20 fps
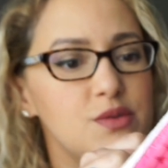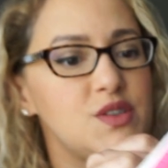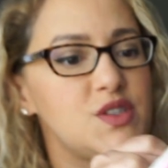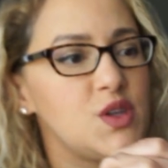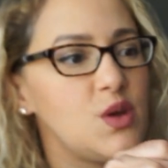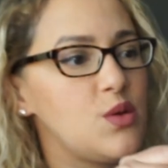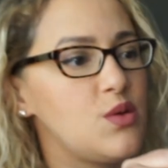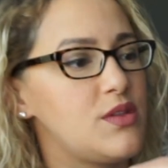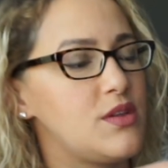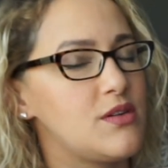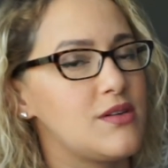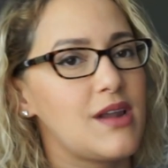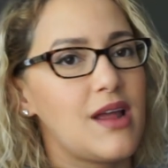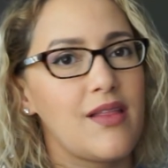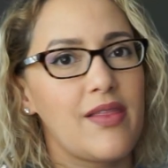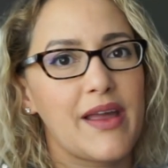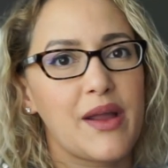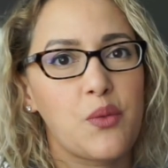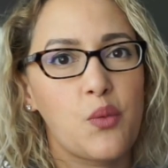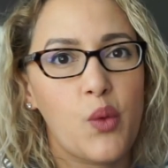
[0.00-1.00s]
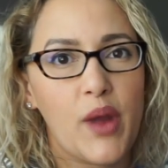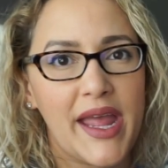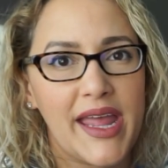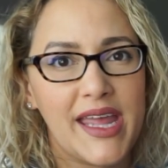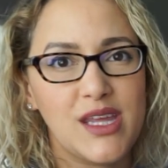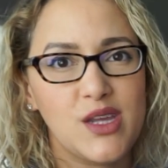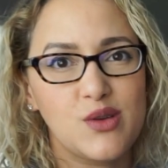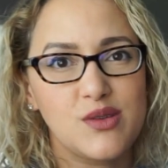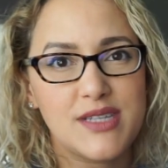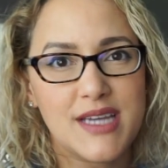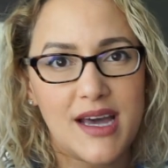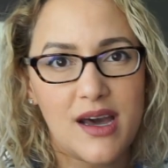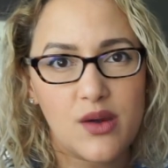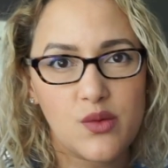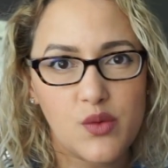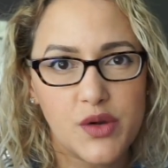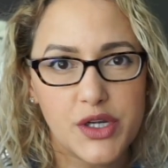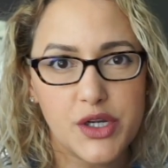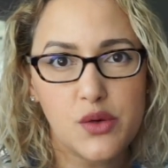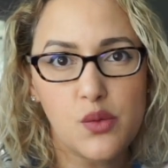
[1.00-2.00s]
so they're not like weighing you down
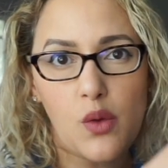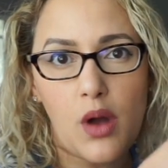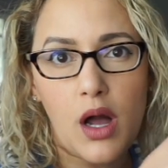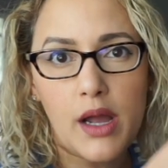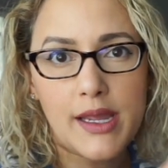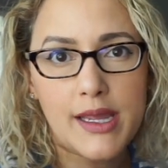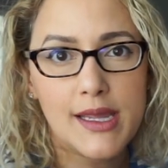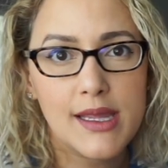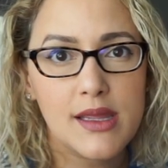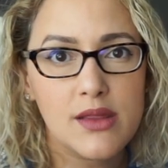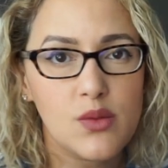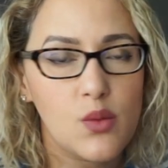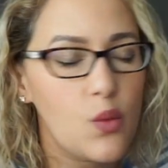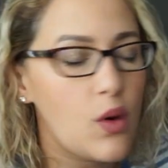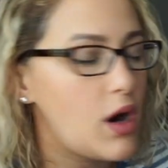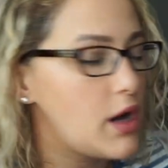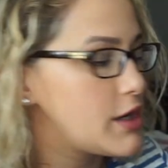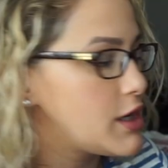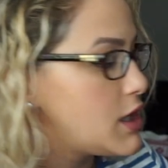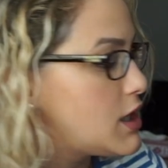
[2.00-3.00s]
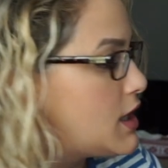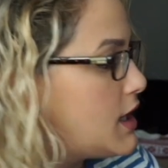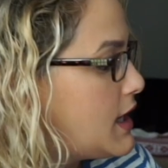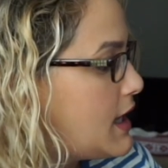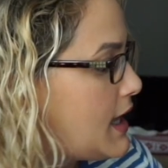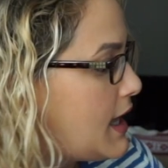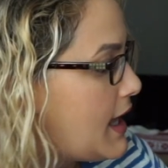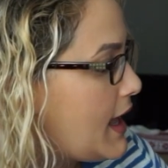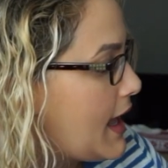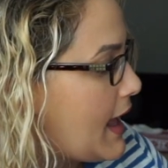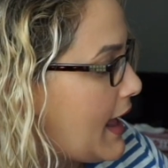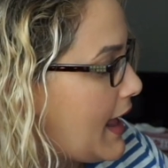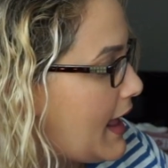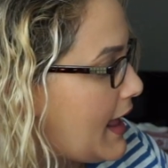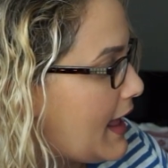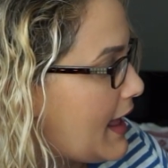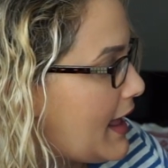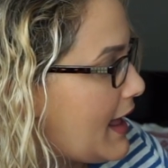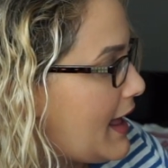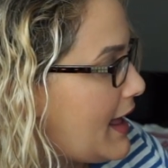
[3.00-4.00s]
when you're walking in the water,
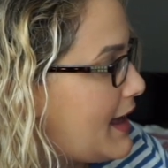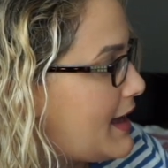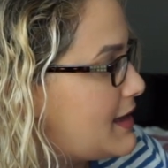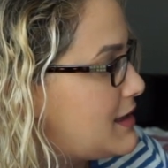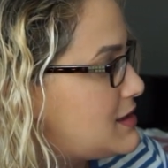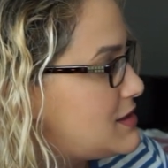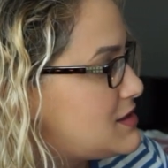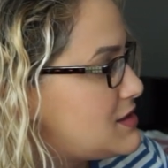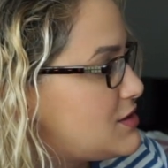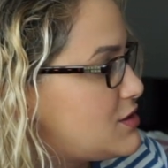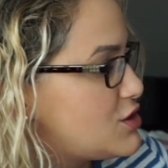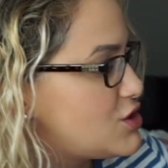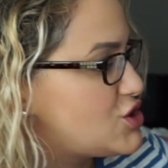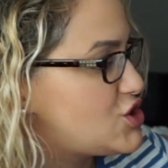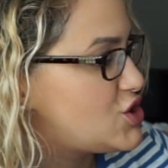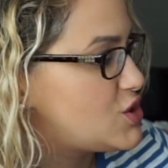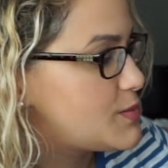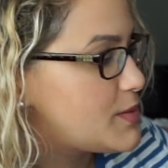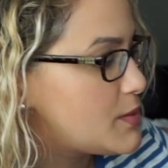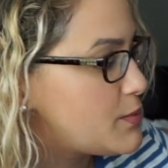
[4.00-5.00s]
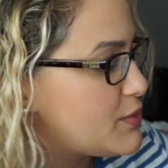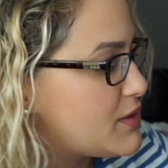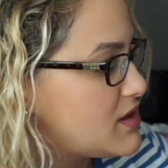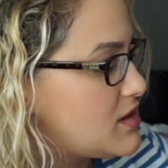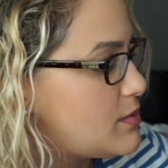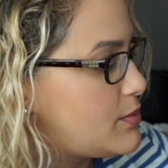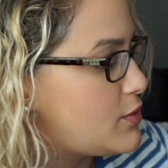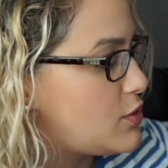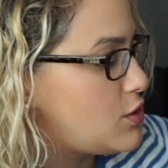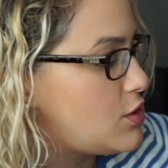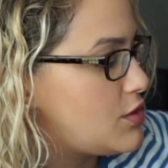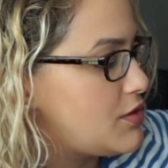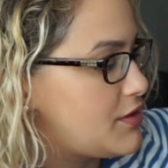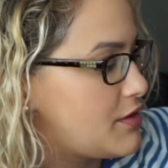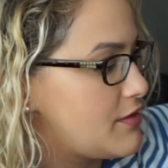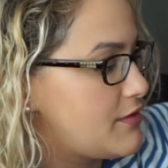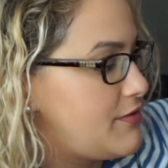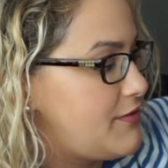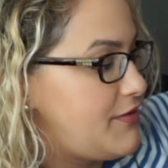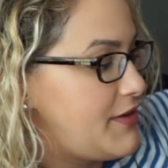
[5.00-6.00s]
and they're super breathable.
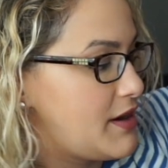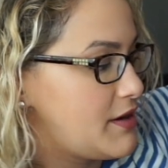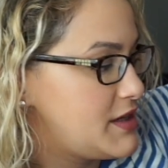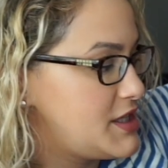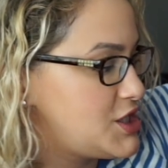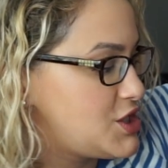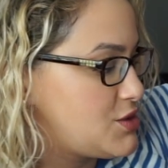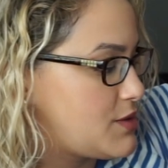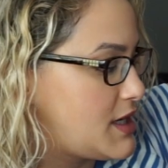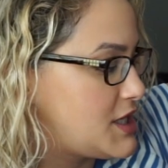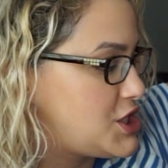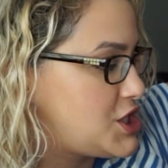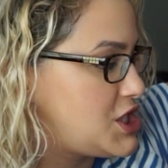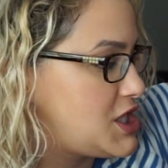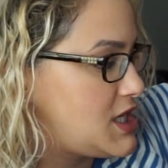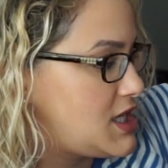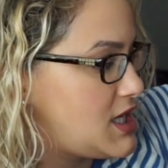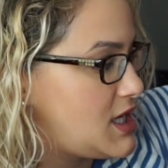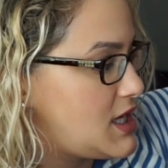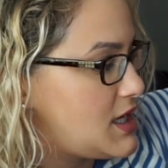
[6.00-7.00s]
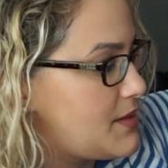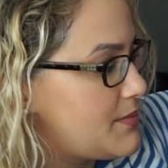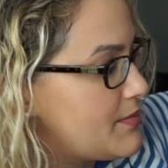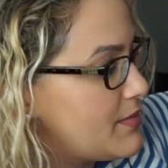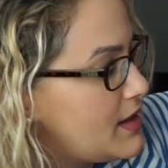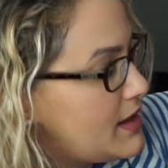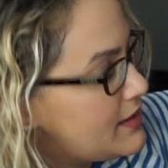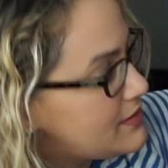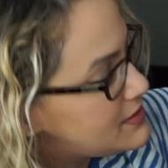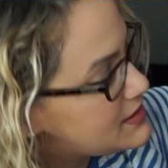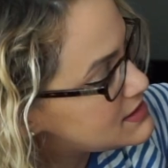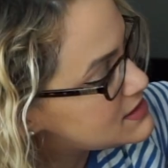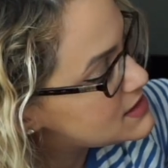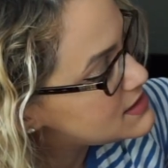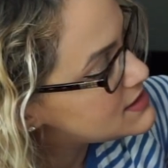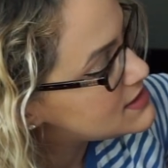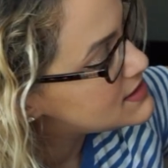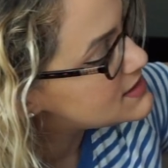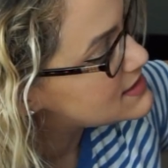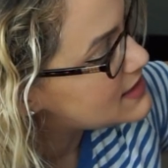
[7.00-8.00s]
They're very stretchy. This
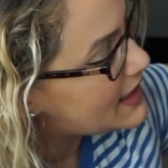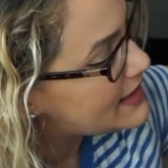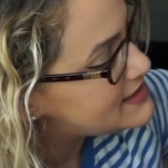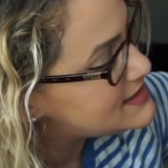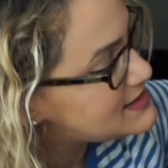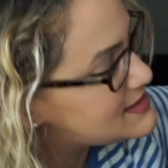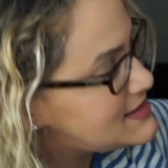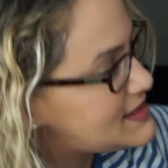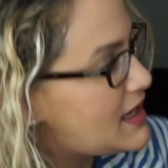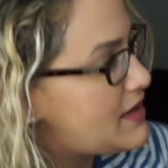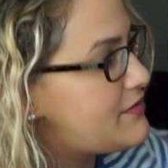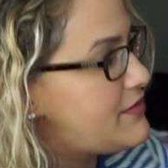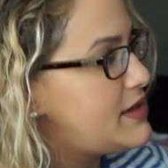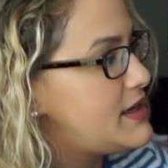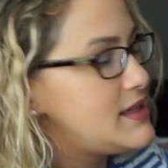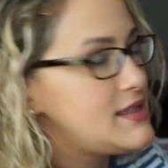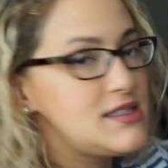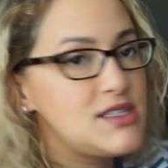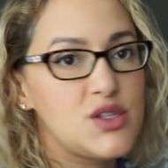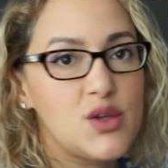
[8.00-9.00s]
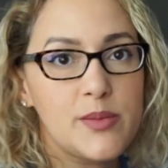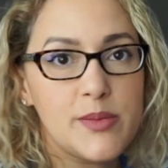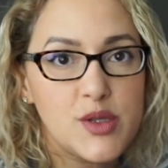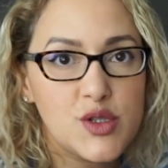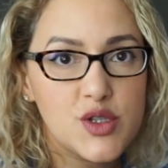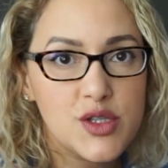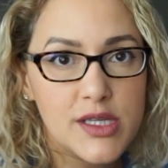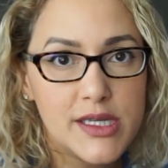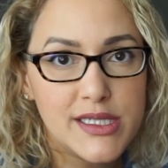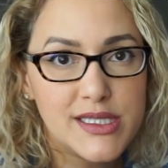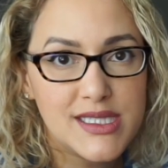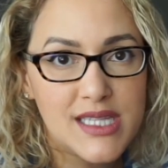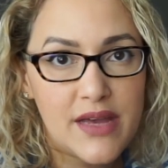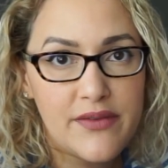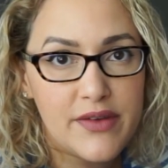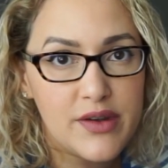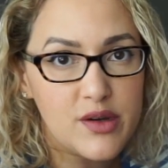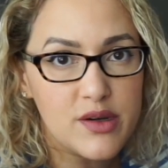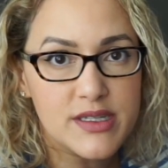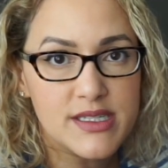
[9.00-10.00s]
is a size 7, so I'm usually a
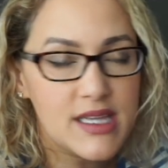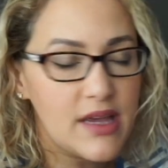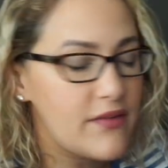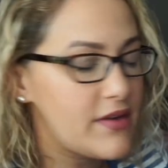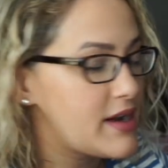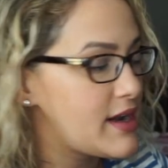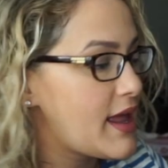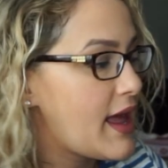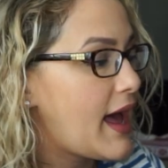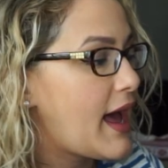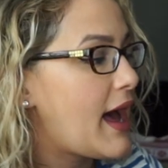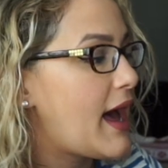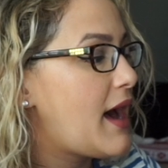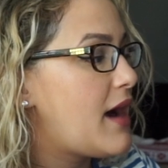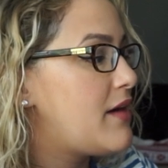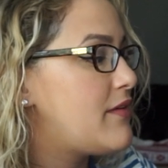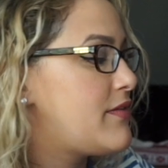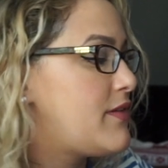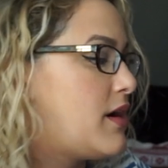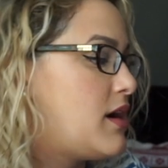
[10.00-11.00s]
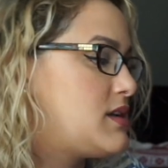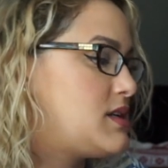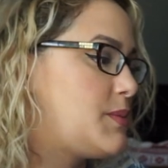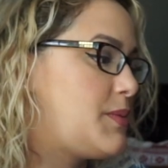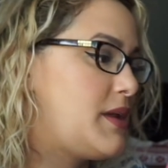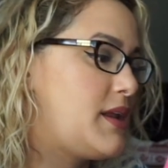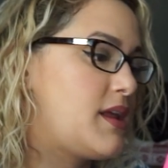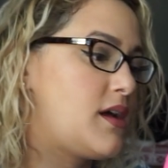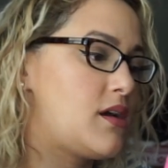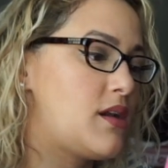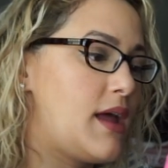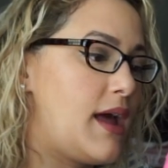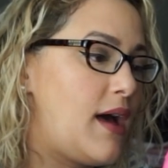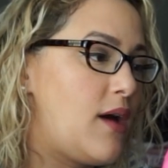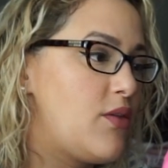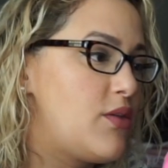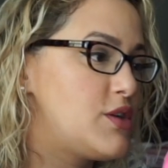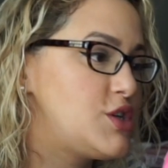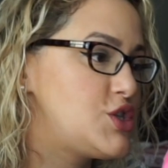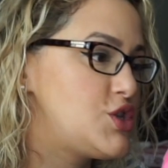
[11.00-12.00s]
7 or a 7.5, depending on how
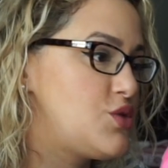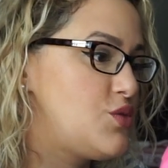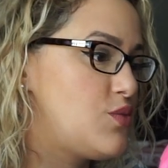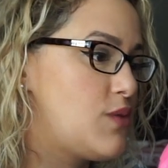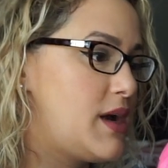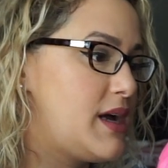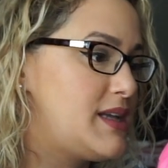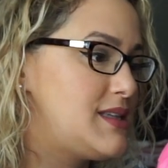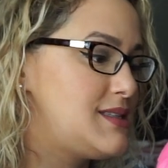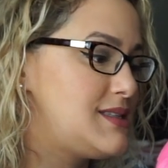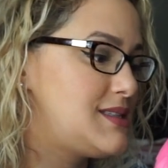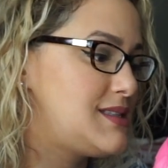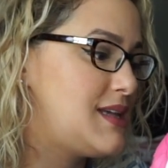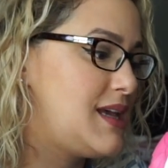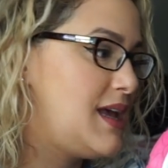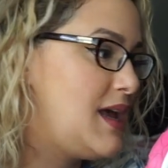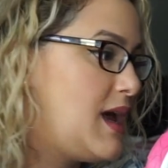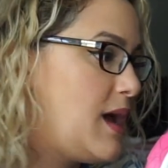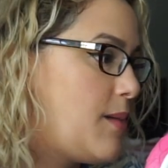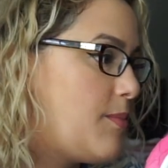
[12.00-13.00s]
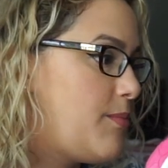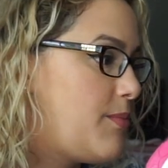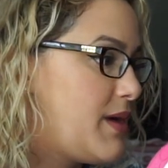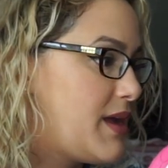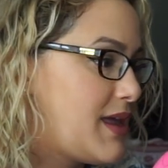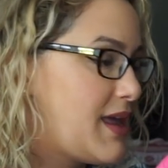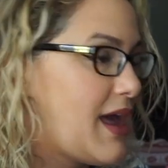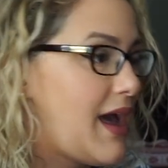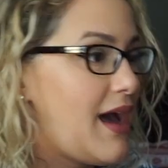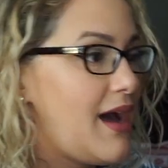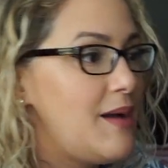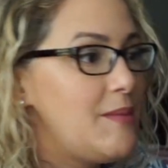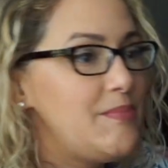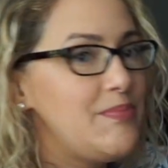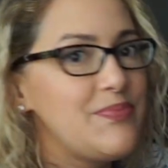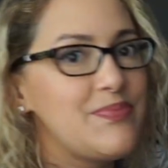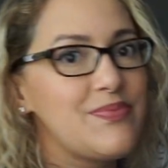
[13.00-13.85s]
the shoe runs. But yeah,